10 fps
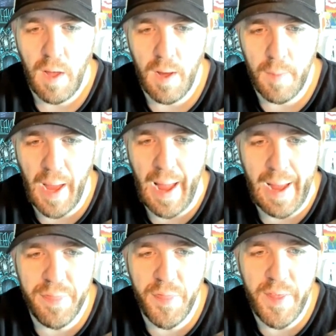
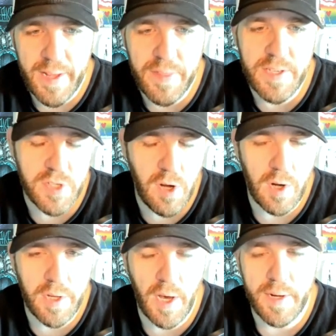I think this
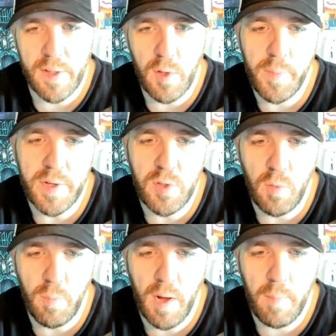card got a little bit too